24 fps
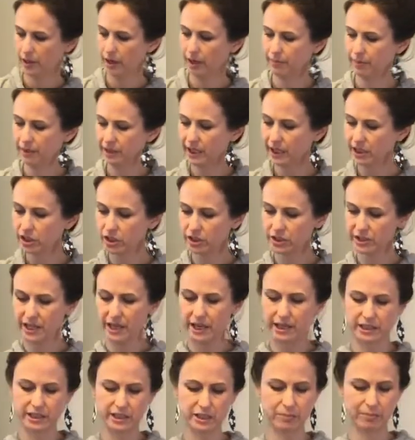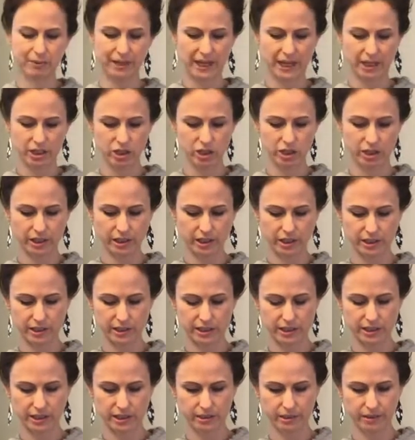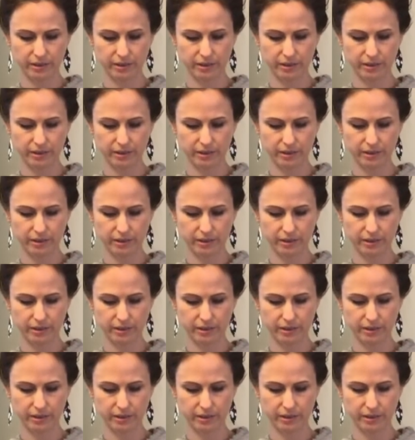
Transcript: And I just add a splash of this.